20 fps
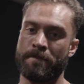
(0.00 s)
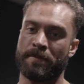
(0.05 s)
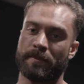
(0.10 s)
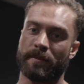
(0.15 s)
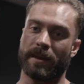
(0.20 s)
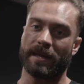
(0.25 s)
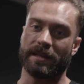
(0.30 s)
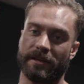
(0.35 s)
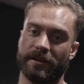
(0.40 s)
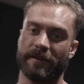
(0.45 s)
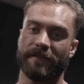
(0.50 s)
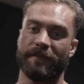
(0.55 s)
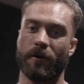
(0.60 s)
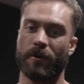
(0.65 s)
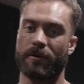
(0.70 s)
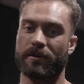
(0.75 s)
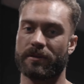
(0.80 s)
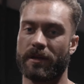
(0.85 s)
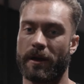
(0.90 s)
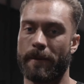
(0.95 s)
mainly to
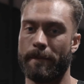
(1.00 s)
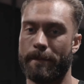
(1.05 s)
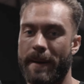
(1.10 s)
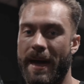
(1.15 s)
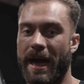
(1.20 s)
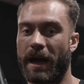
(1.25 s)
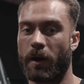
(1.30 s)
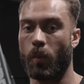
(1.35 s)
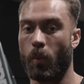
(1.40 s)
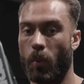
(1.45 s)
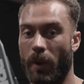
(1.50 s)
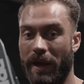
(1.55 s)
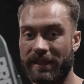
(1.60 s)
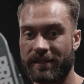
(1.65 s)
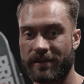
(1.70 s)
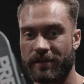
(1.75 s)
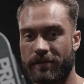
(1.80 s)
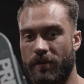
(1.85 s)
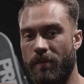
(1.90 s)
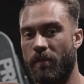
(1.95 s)
focus on back
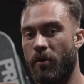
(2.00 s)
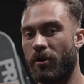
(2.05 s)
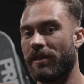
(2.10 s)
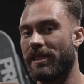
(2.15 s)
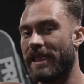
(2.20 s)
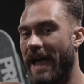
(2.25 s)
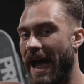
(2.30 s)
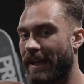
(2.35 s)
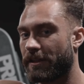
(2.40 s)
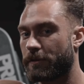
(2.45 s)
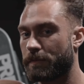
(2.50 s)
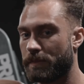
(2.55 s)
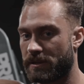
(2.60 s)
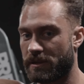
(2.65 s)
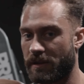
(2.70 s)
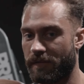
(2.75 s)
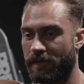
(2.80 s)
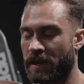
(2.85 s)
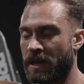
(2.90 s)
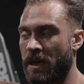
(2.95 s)
width, so more lat
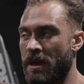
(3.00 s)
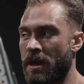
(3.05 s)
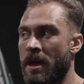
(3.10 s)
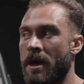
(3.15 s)
specific.